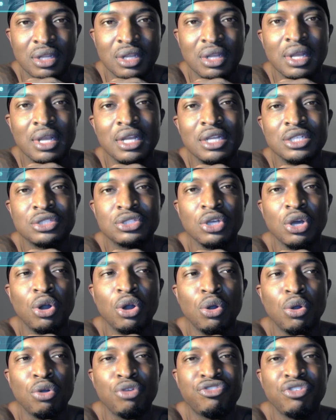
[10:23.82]

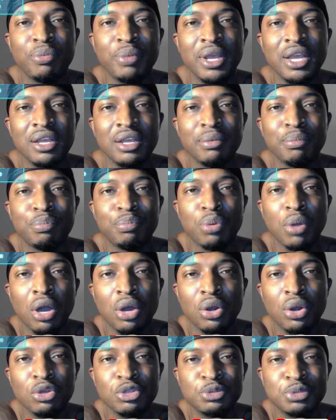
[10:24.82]
So from a
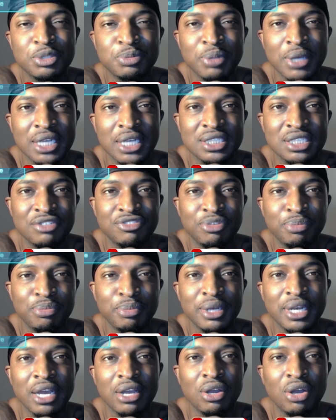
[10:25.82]
bottle's perspective, from
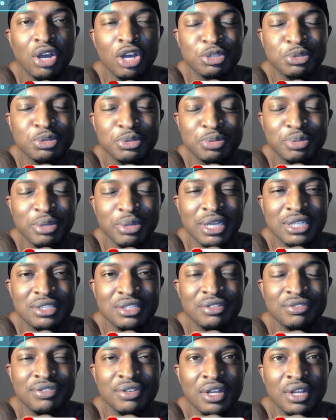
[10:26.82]
an alcohol's
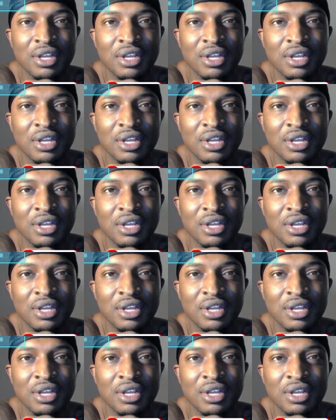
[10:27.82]
perspective,